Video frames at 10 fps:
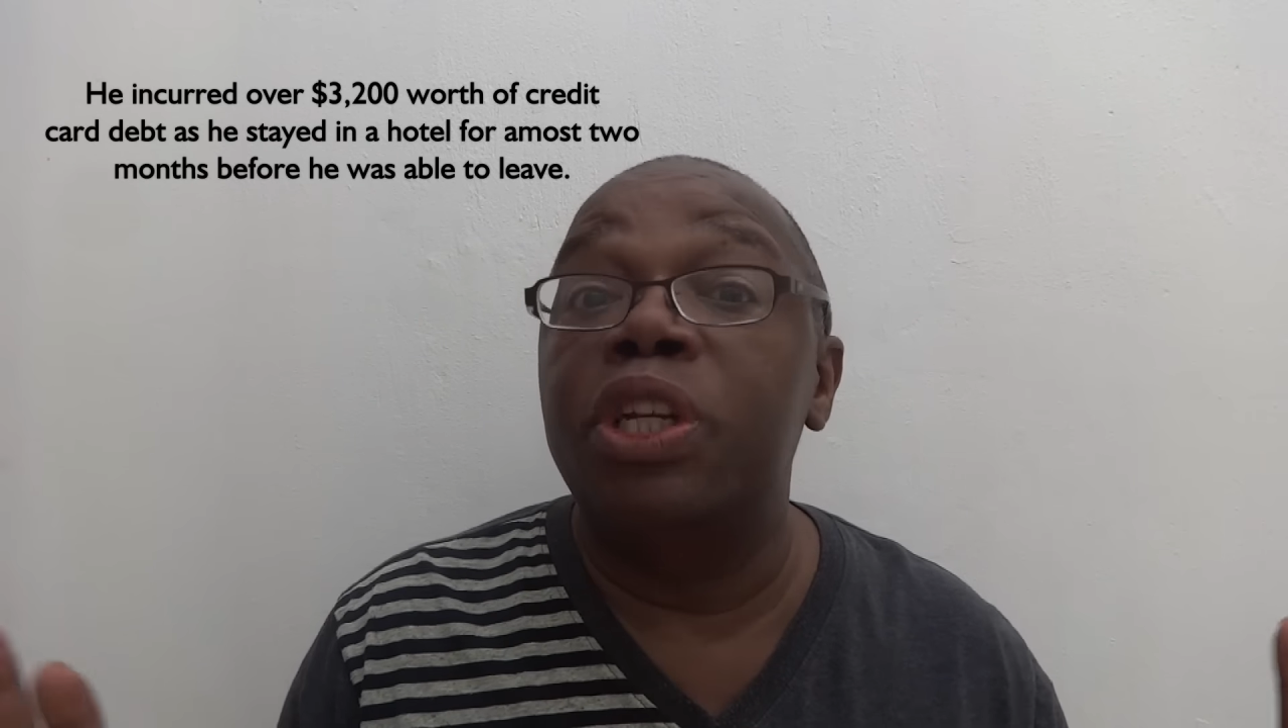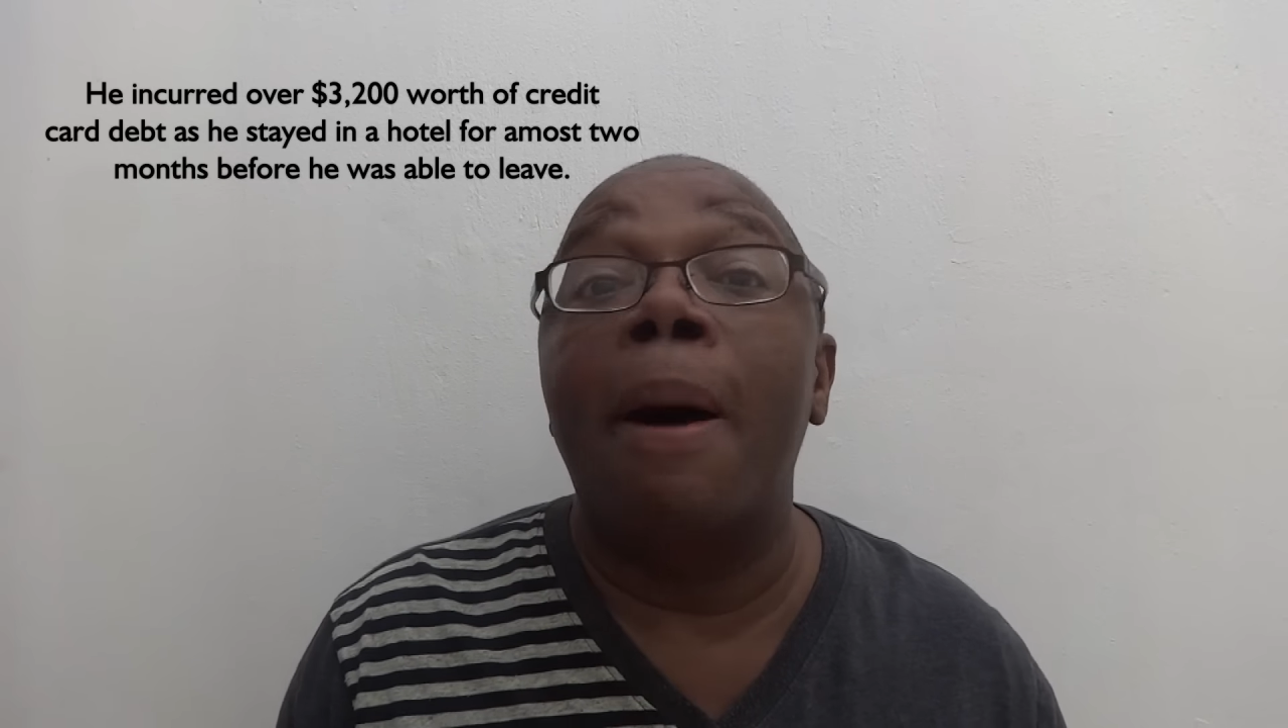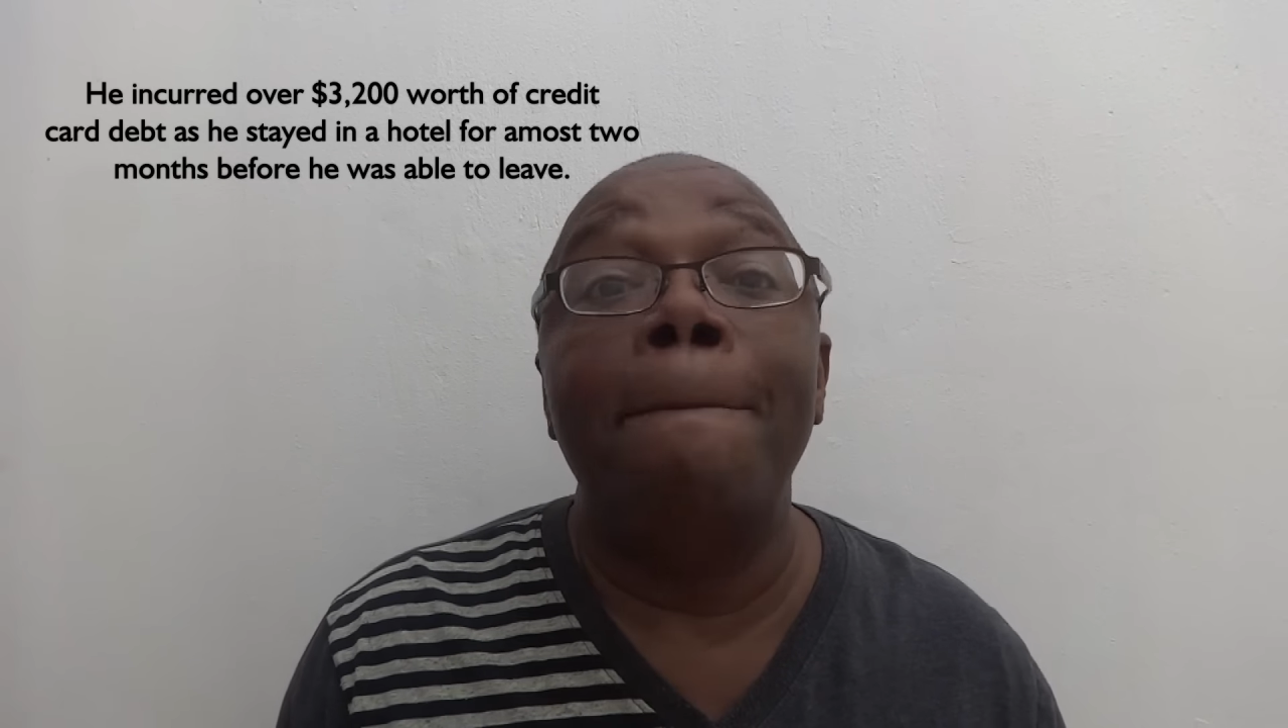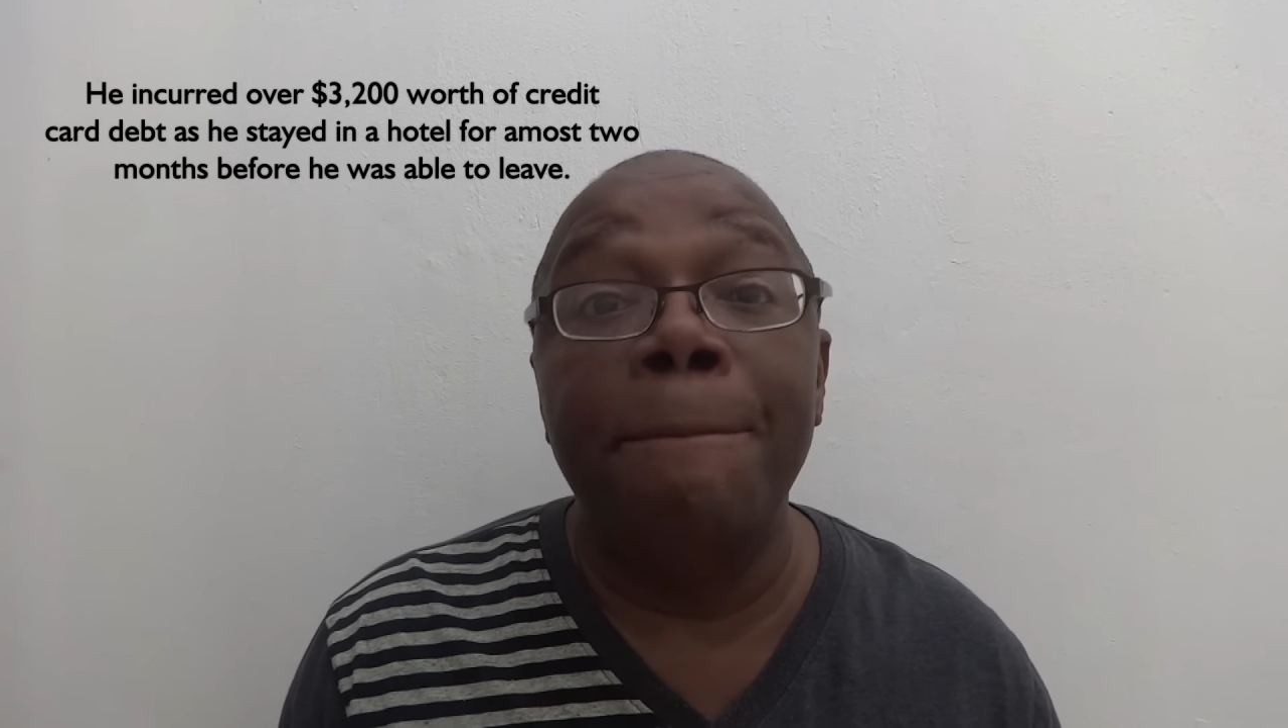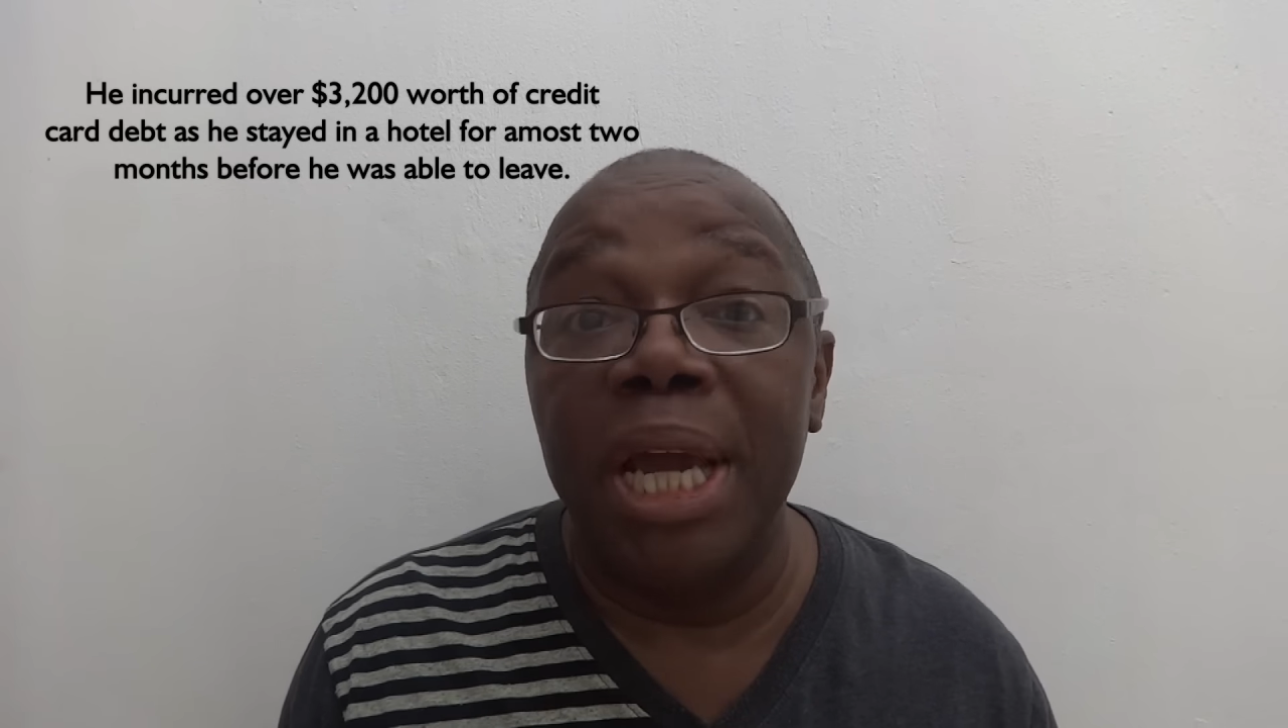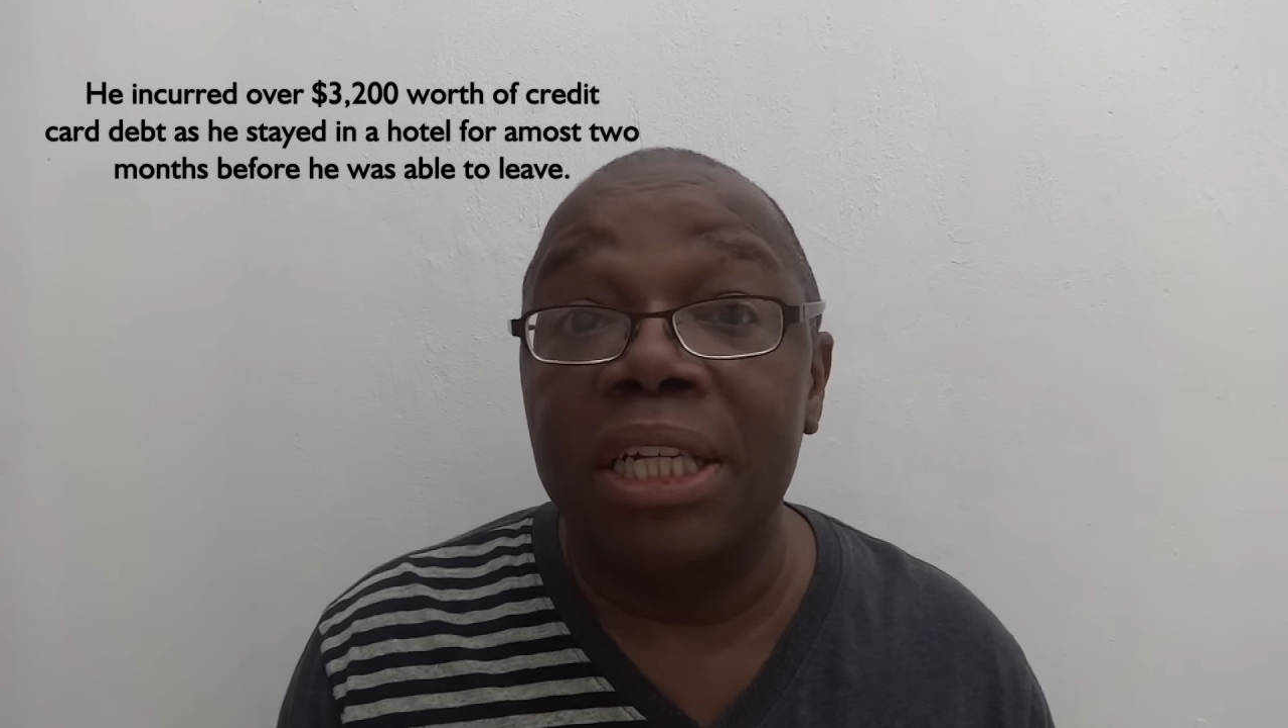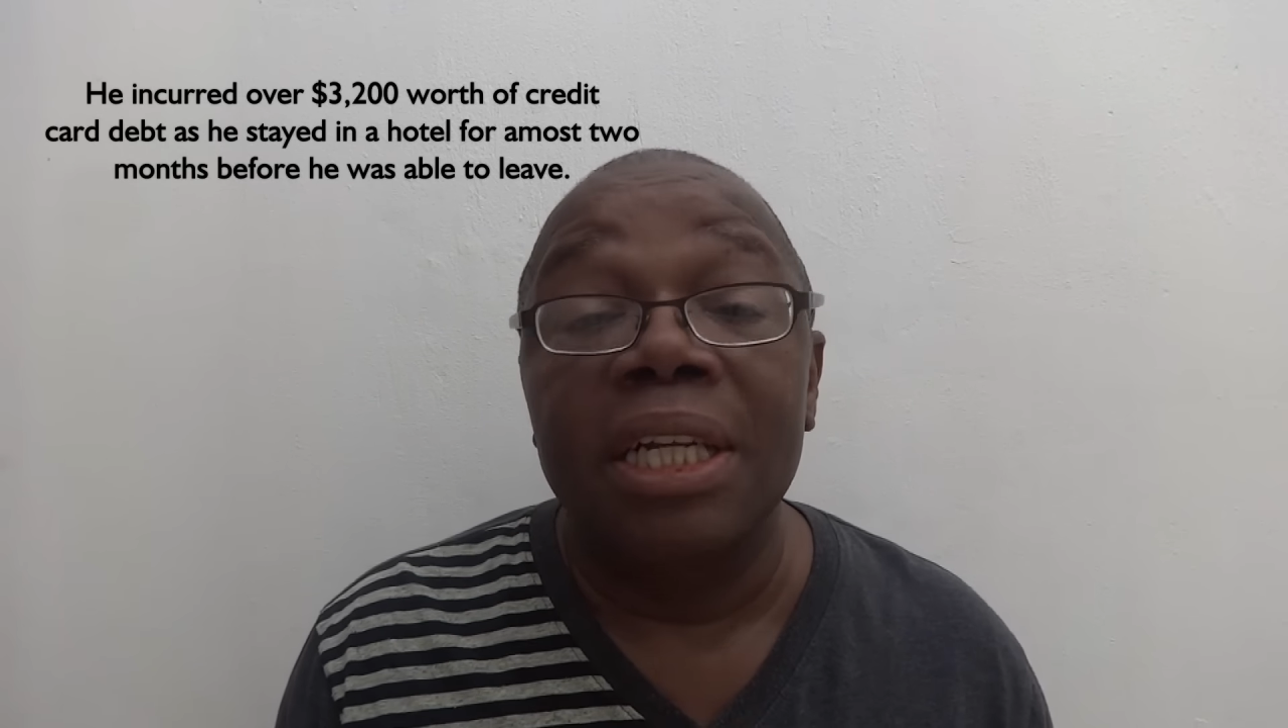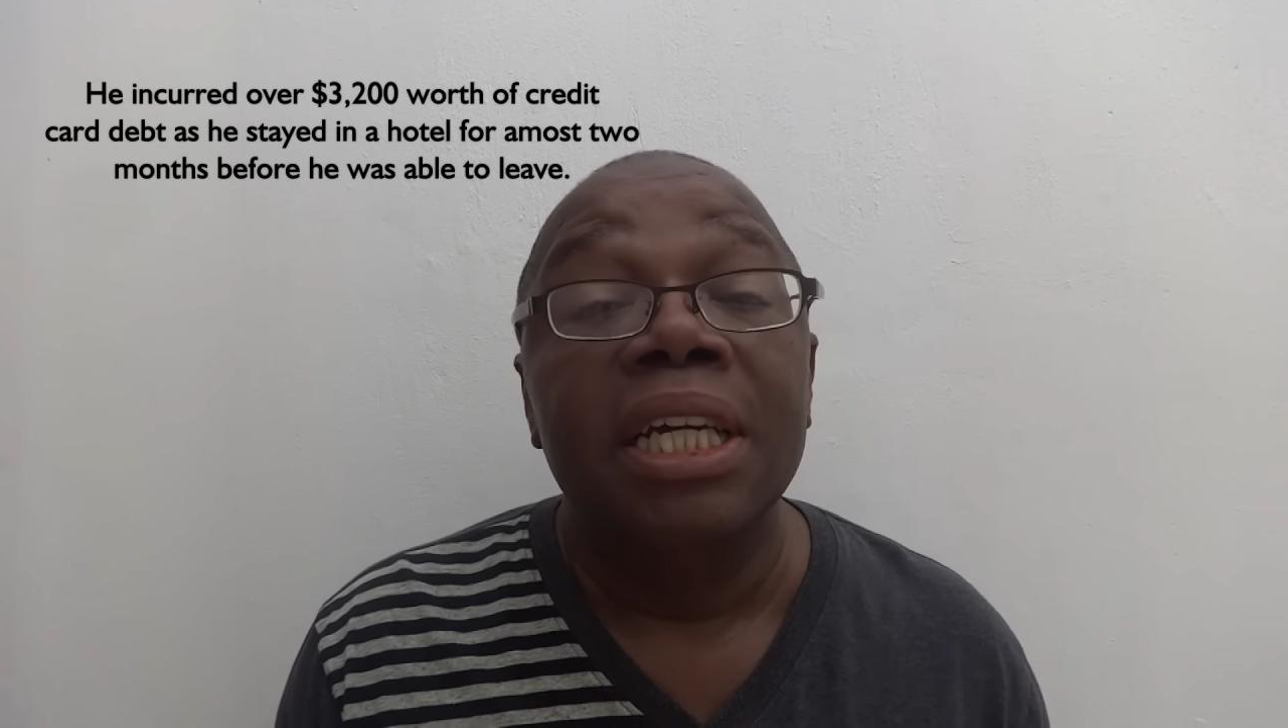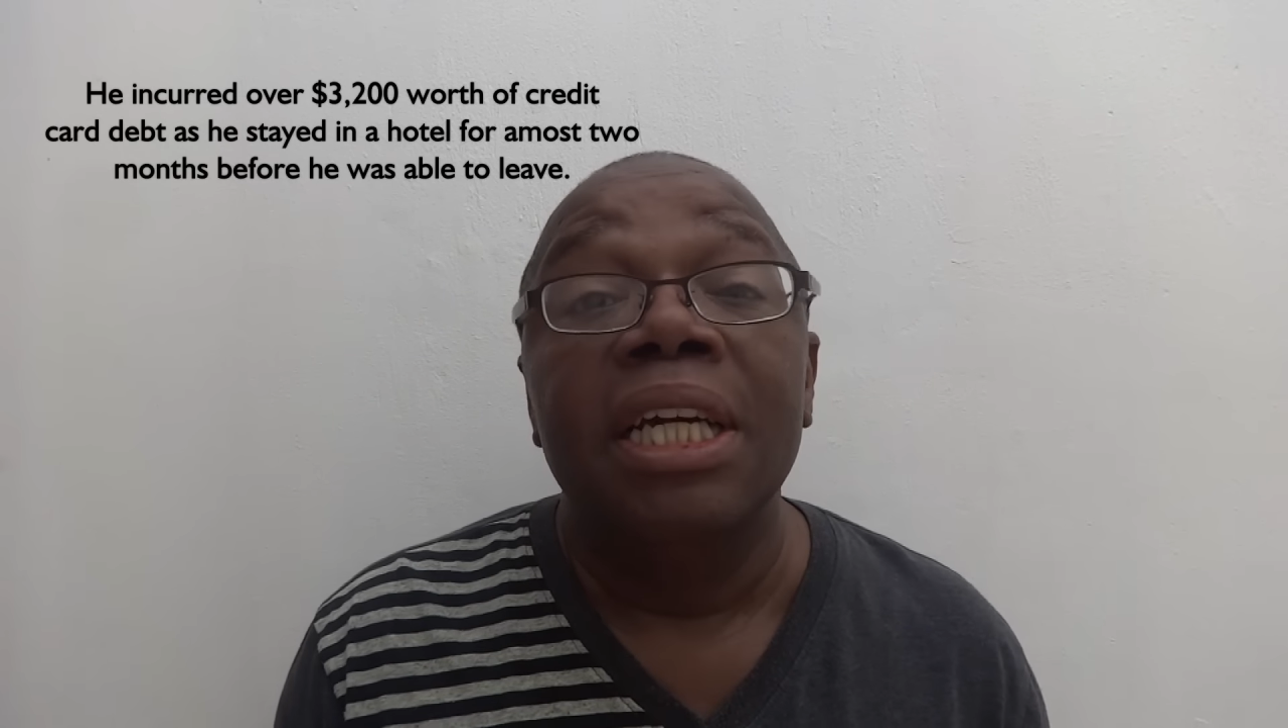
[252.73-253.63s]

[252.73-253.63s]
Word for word: a mess.